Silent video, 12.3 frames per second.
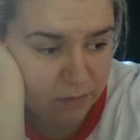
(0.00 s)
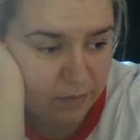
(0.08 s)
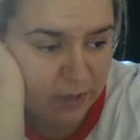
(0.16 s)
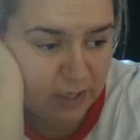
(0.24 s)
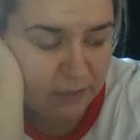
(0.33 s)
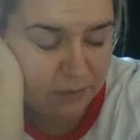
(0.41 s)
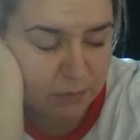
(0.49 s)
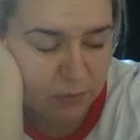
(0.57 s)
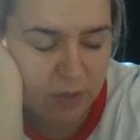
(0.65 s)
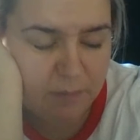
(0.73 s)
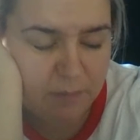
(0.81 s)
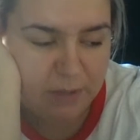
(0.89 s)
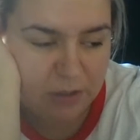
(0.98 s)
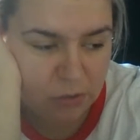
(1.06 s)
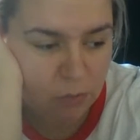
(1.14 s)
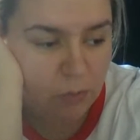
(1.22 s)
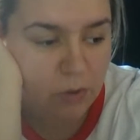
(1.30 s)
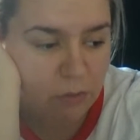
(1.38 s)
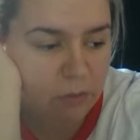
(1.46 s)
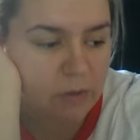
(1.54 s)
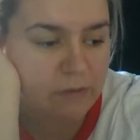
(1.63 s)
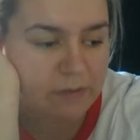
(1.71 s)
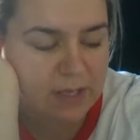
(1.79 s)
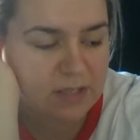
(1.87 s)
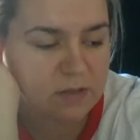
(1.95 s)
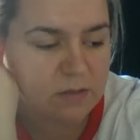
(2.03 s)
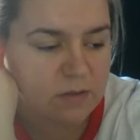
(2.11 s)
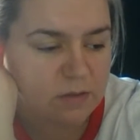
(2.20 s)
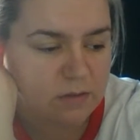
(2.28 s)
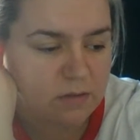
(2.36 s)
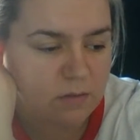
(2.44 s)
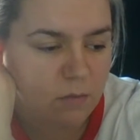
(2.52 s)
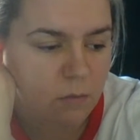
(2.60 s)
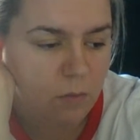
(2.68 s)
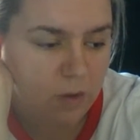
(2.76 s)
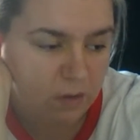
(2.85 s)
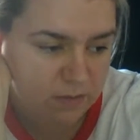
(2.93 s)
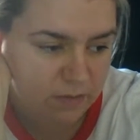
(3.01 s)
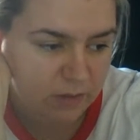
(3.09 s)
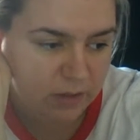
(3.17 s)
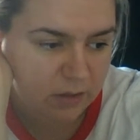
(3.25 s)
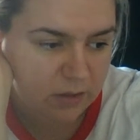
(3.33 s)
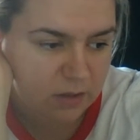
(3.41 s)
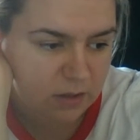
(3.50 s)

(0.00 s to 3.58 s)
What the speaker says: fine, everything was great, but I don't know if that's what I was feeling.